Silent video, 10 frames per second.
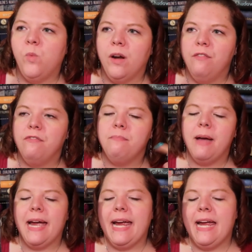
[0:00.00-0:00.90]
one of
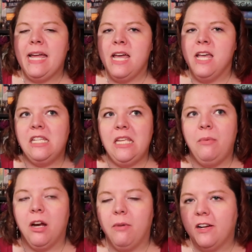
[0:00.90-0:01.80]
my
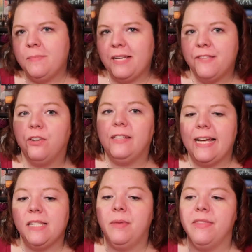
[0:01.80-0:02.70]
TBR box picks for
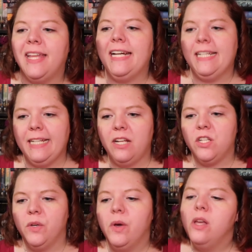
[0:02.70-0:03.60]
last month that I didn't get
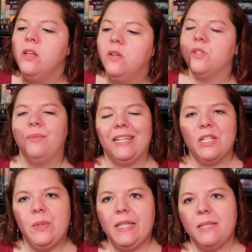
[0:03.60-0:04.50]
to, so I'm going to
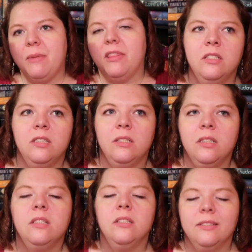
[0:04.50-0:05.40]
get to it this month.
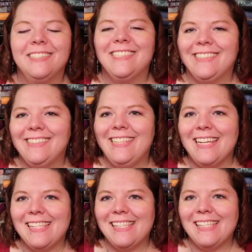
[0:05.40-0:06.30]

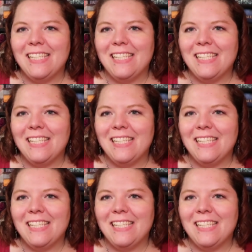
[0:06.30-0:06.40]
Yes.